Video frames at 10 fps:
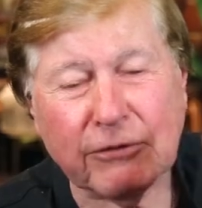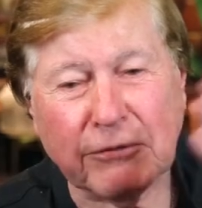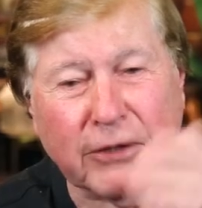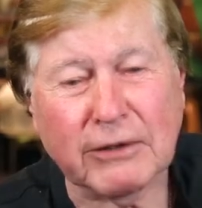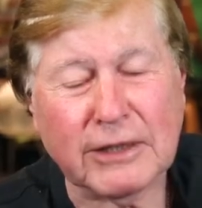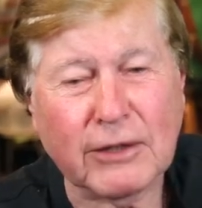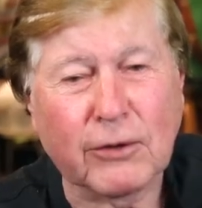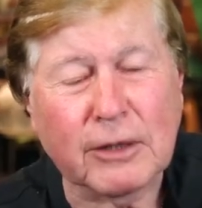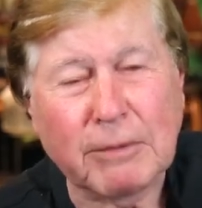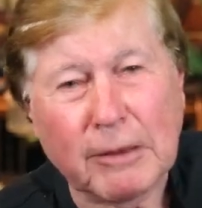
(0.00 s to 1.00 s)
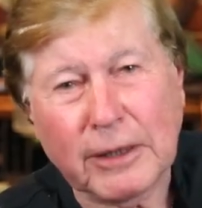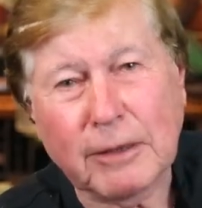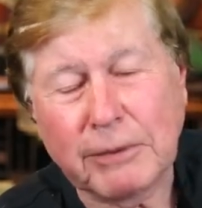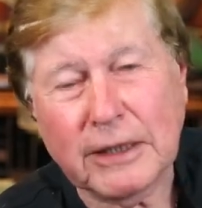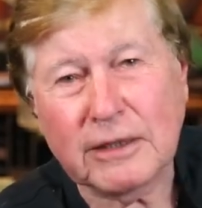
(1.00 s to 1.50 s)
for viewing the Court of Public
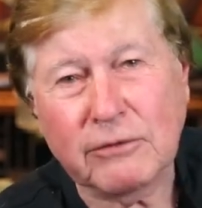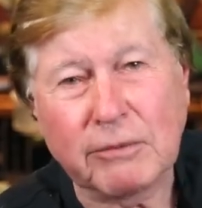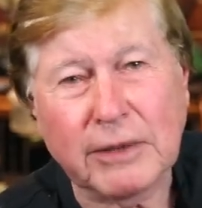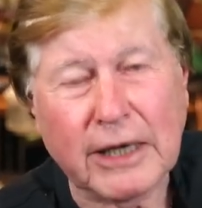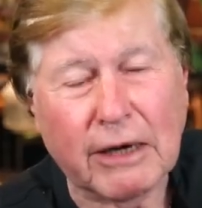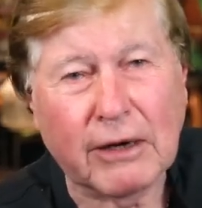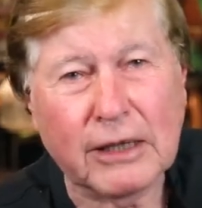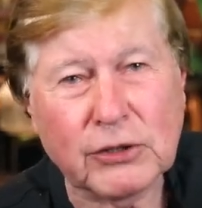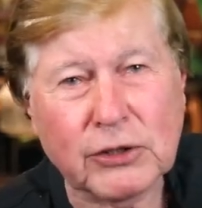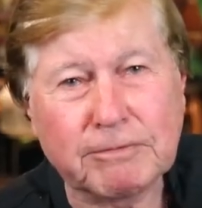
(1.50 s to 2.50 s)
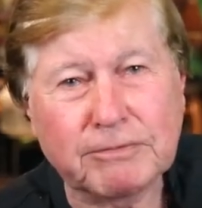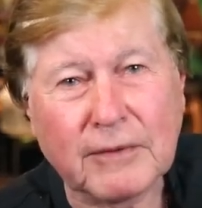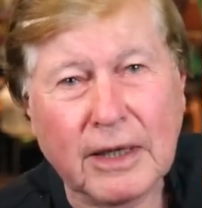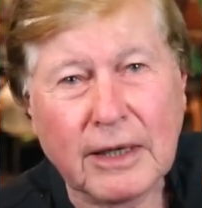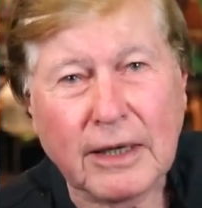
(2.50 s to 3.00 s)
Opinion from the garage.
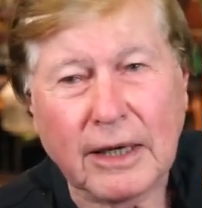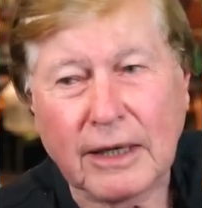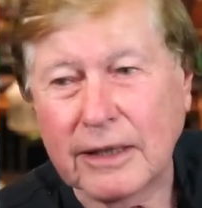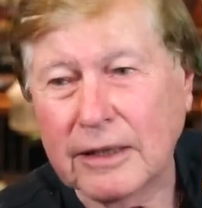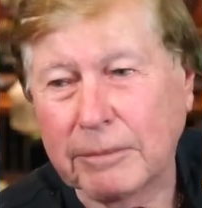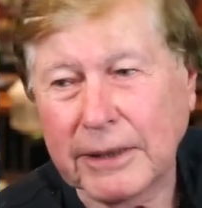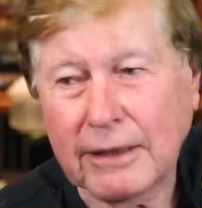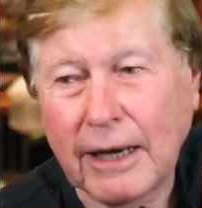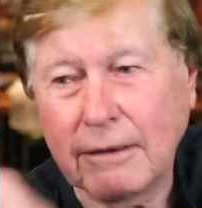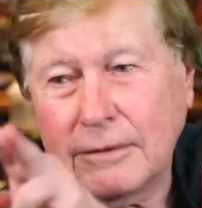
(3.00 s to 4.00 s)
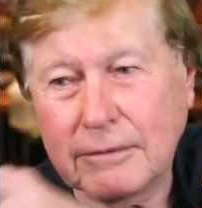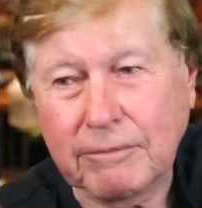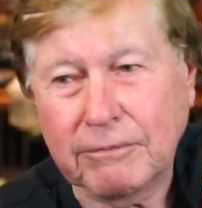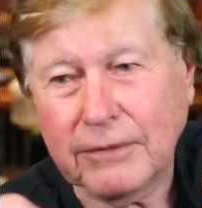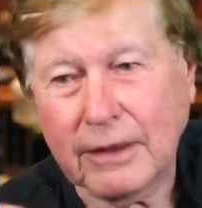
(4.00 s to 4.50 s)
It'll be out,
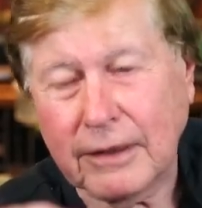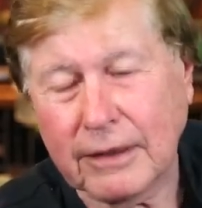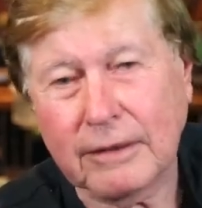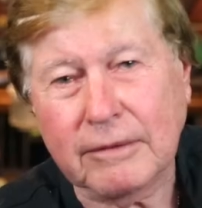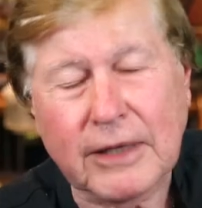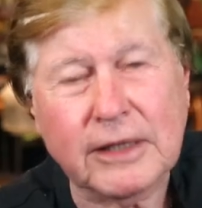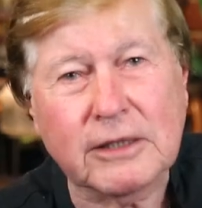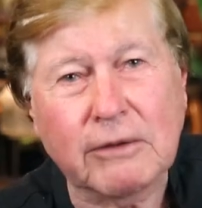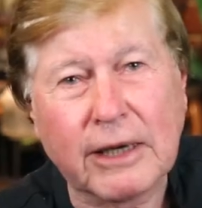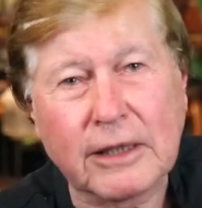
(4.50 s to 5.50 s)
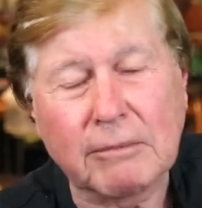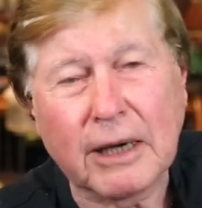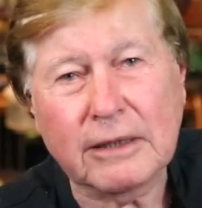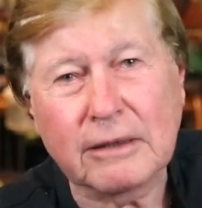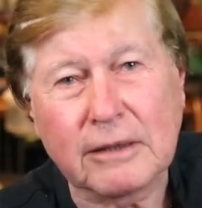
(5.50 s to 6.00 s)
thanks to Andy
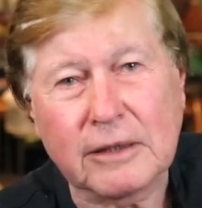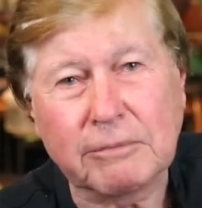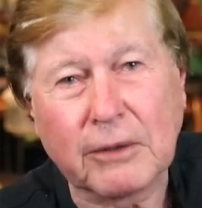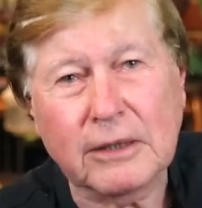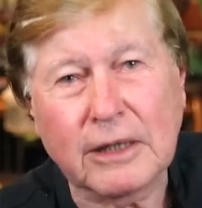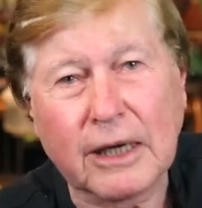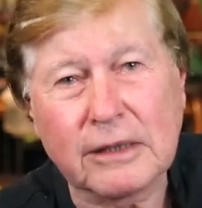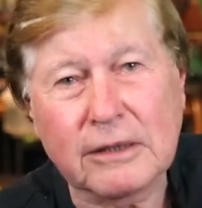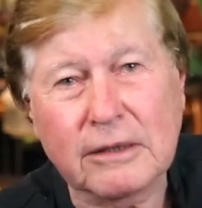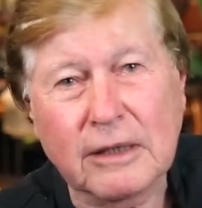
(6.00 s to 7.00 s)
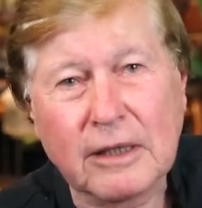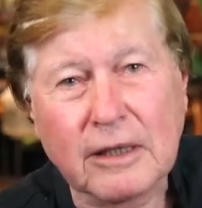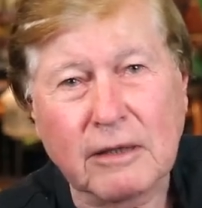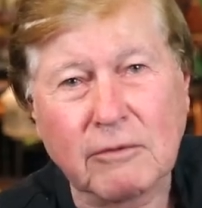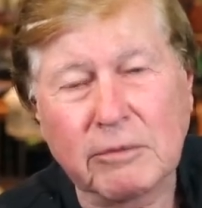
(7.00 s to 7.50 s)
Martin, as a podcast,
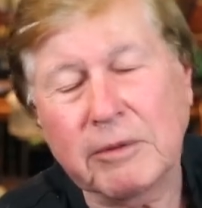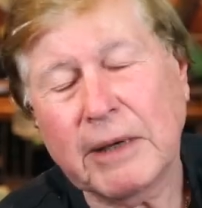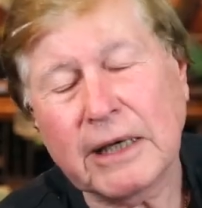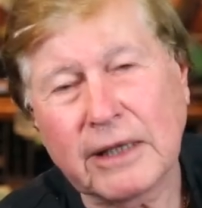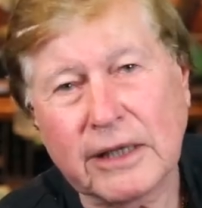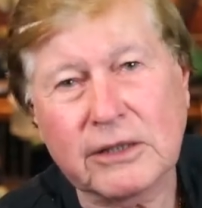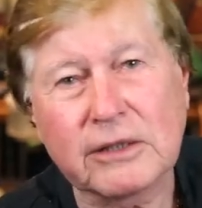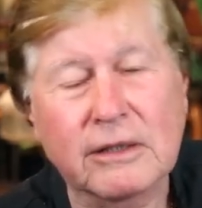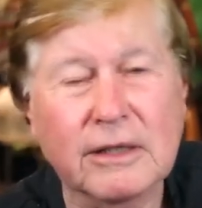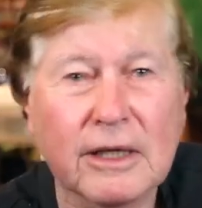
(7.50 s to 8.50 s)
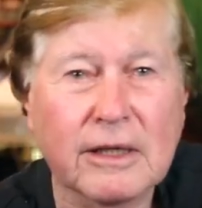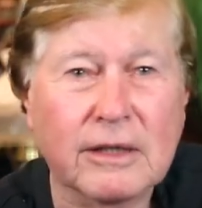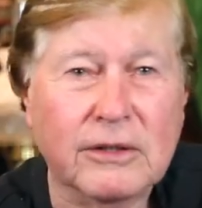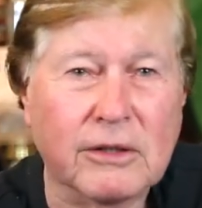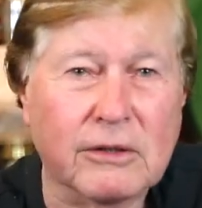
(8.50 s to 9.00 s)
and we'll be back next
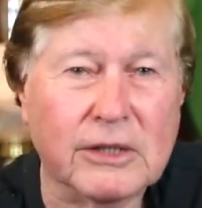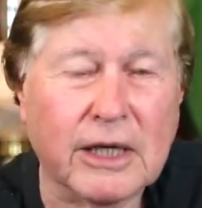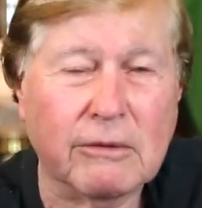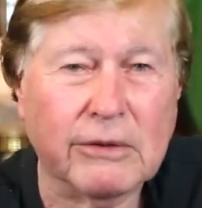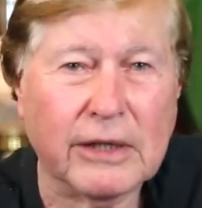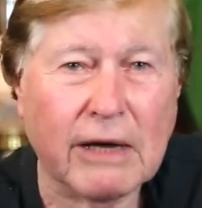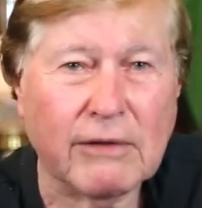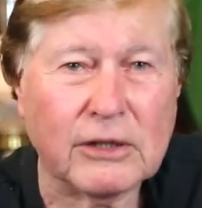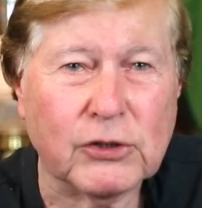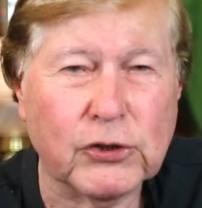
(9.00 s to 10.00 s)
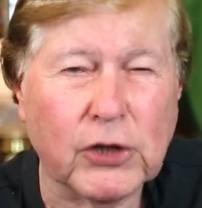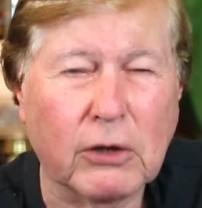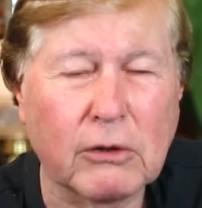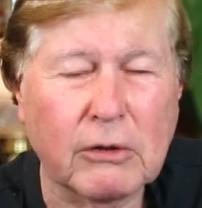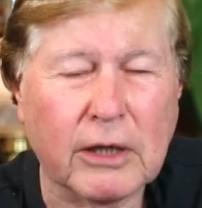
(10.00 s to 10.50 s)
Tuesday with another
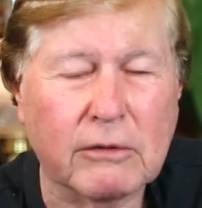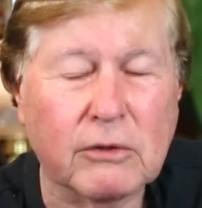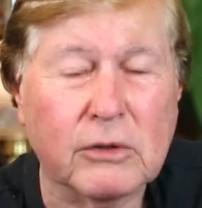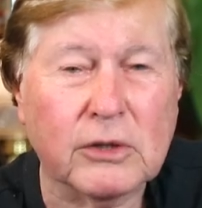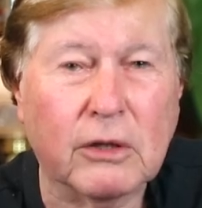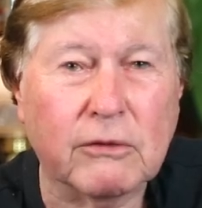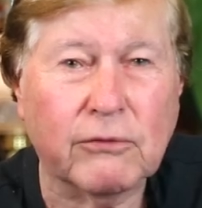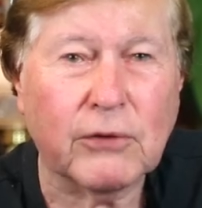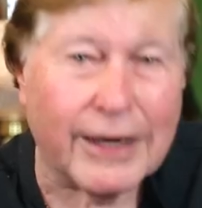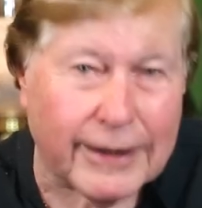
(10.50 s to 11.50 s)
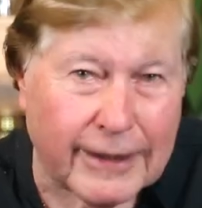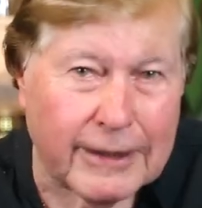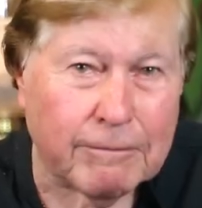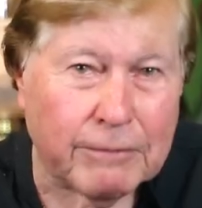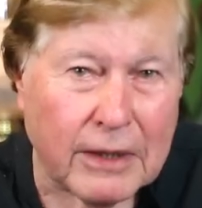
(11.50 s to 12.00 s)
show, and of course on
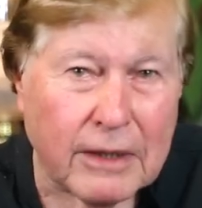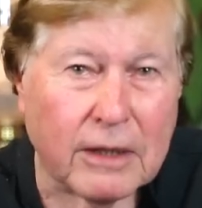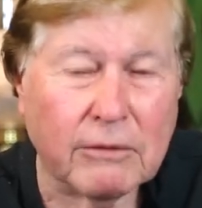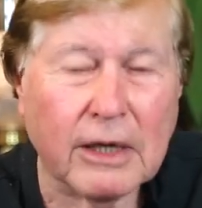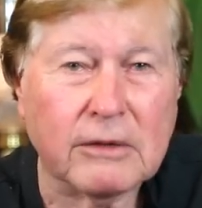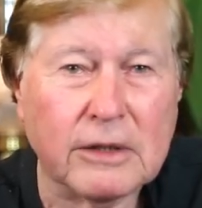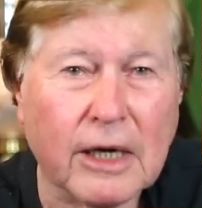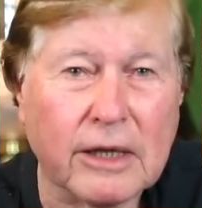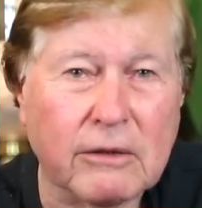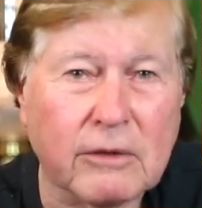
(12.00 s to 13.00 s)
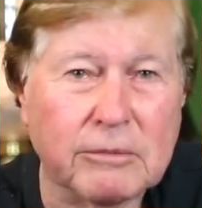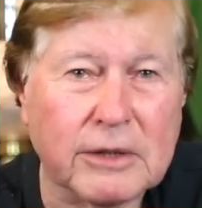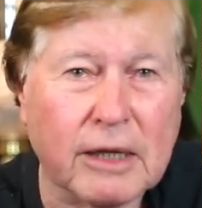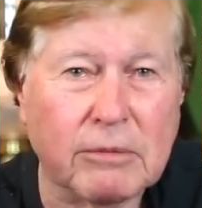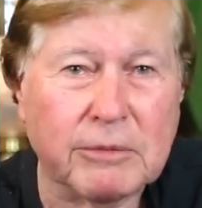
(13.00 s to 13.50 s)
Friday, around the dining room
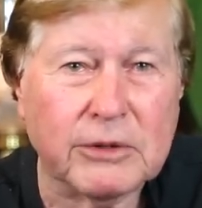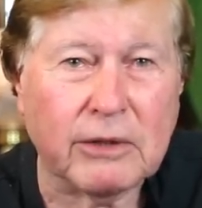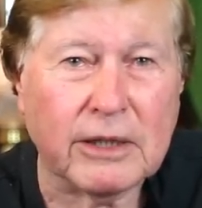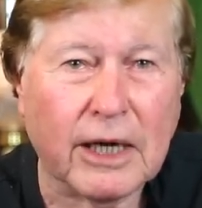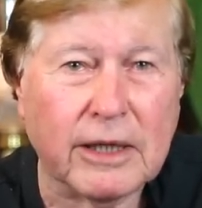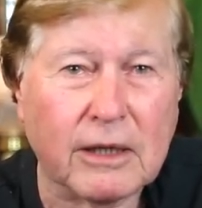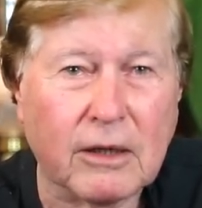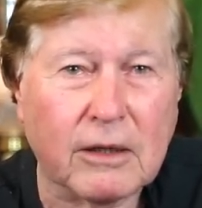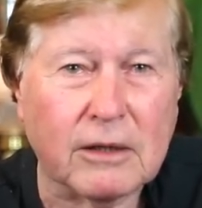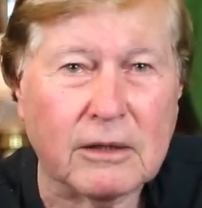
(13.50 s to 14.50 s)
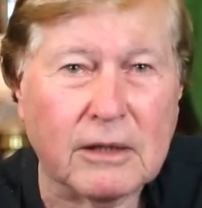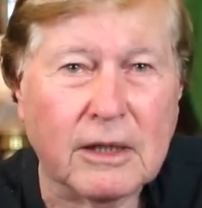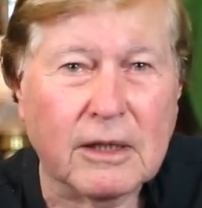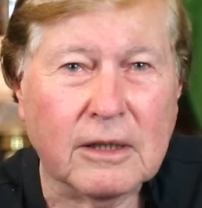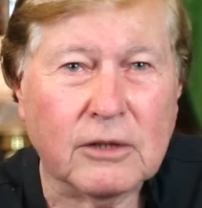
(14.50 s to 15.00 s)
table between 9 o'clock and
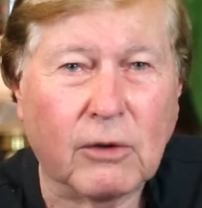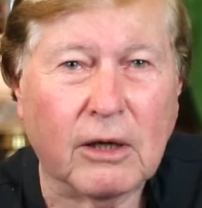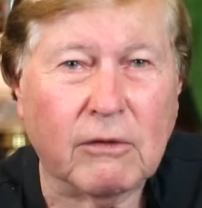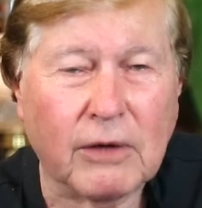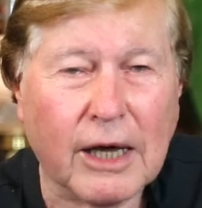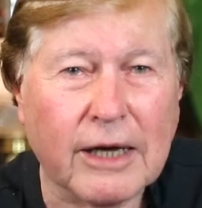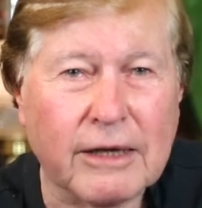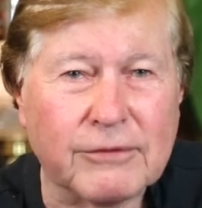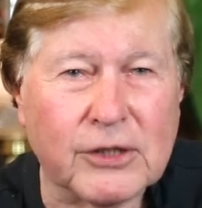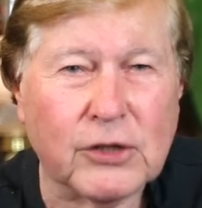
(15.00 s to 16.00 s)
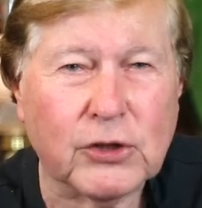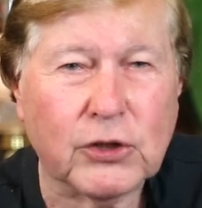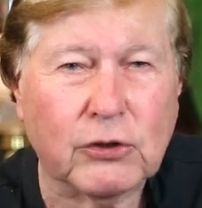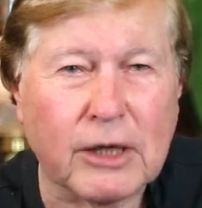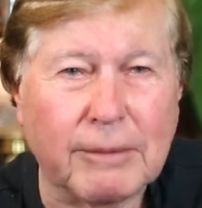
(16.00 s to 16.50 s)
12, live
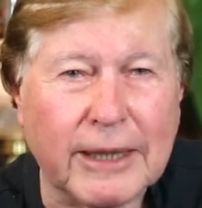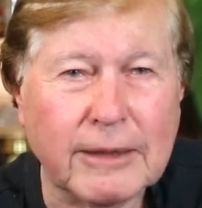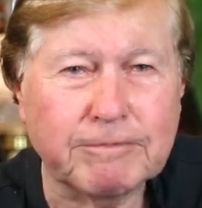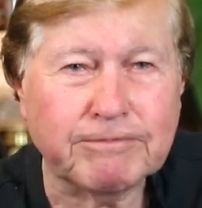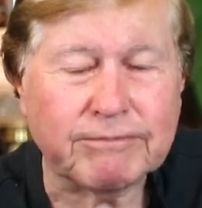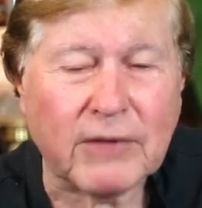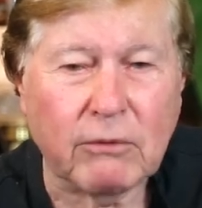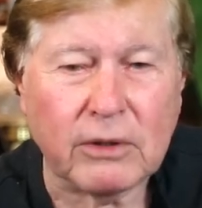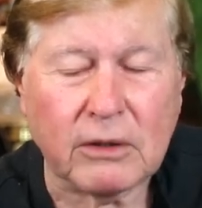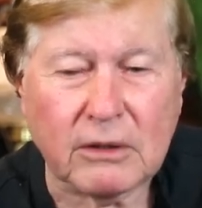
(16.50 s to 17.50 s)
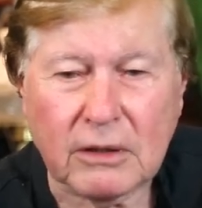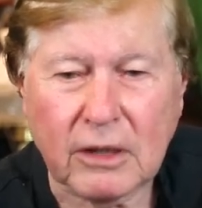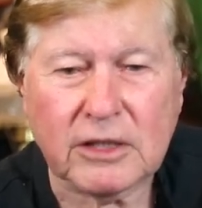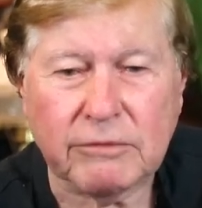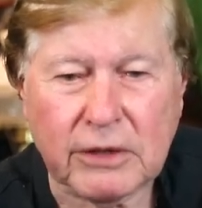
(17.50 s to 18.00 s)
streaming with
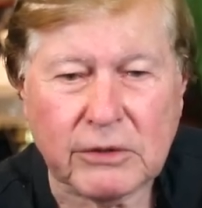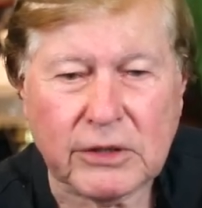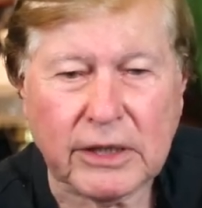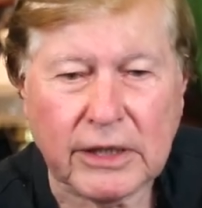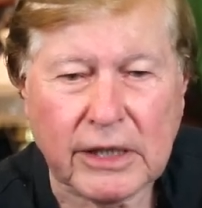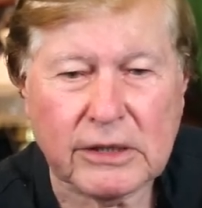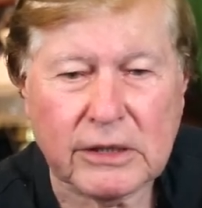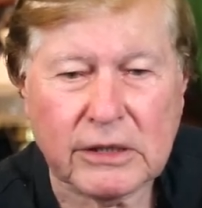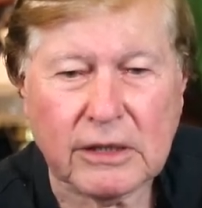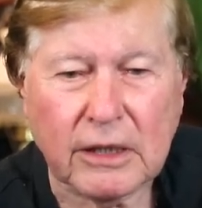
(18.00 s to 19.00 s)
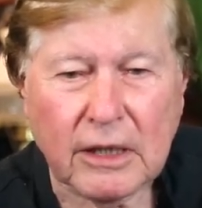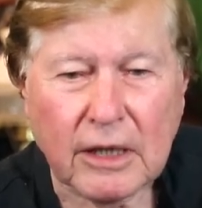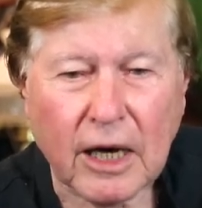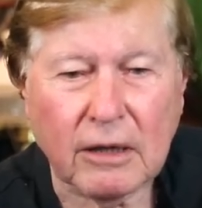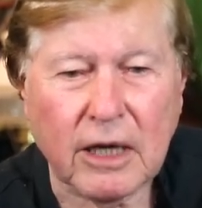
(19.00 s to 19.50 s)
lots of interesting guests.
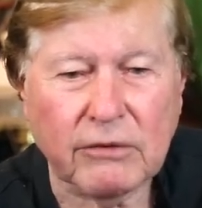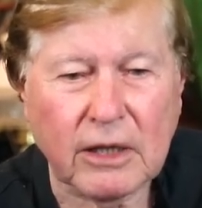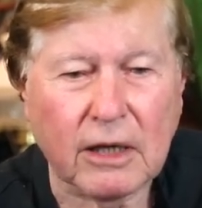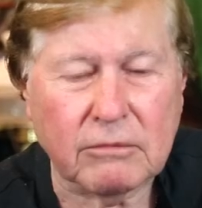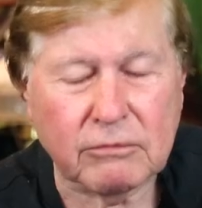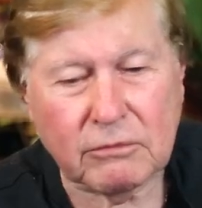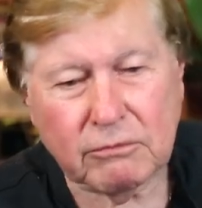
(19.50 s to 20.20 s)
I think I'll